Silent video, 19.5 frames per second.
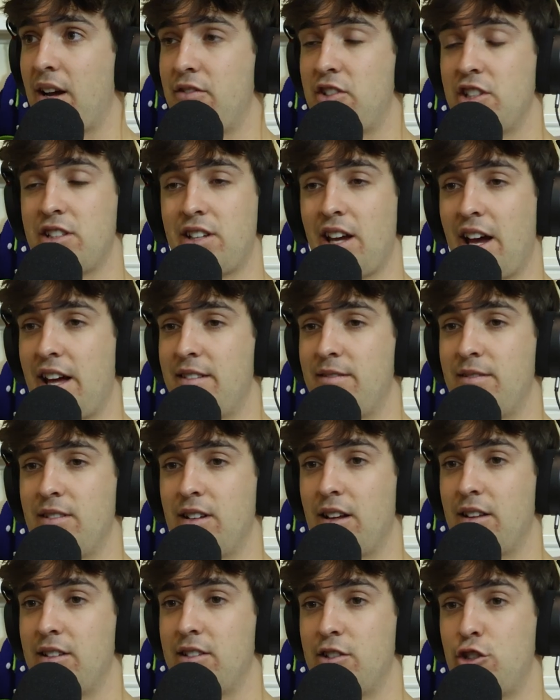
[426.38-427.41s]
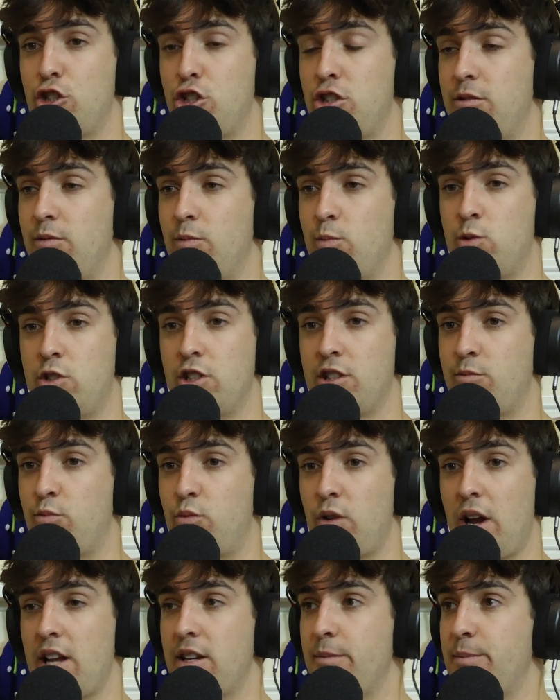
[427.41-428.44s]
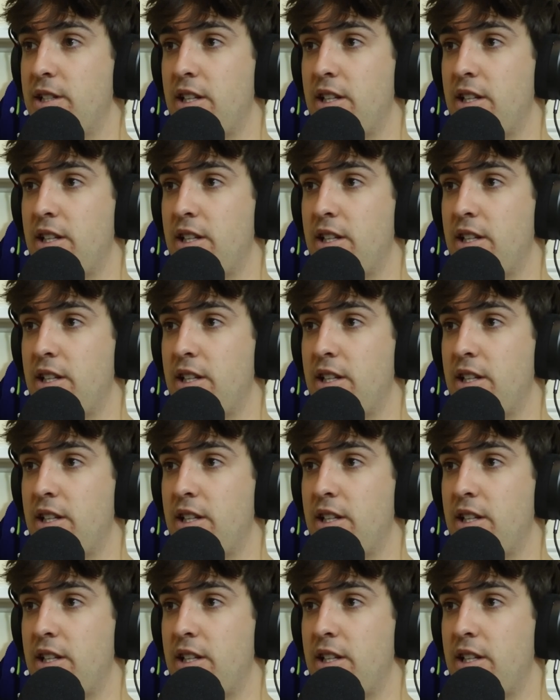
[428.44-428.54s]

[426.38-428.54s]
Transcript: I've just had just random